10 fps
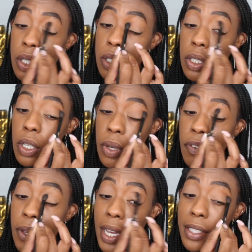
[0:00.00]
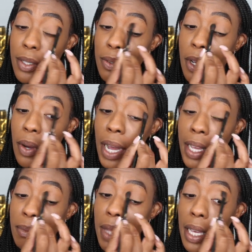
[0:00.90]
So if you guys don't know, I
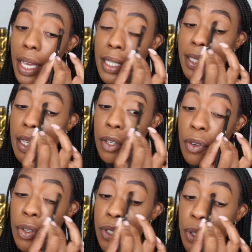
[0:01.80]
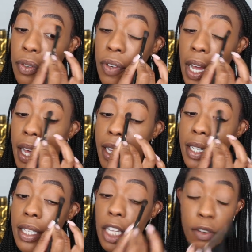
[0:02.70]
am like a
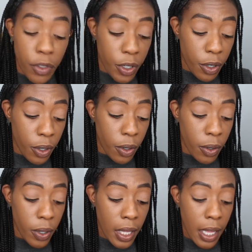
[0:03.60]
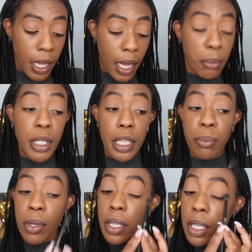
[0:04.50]
certified lover girl. I'm a
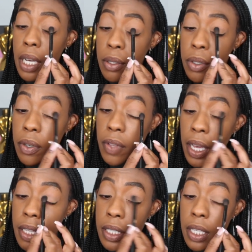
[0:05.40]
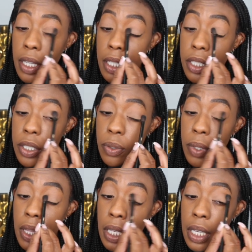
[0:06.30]
Libra. I don't know if that has anything to do
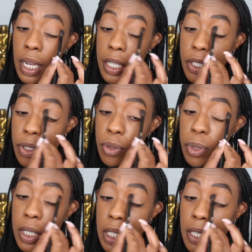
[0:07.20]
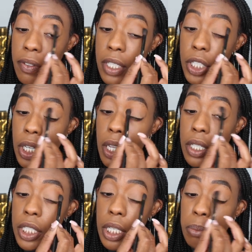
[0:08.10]
with it. I do believe in
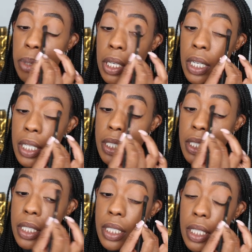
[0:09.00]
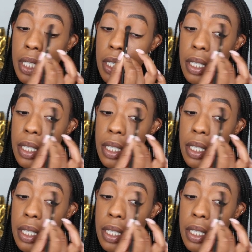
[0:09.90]
astrology, but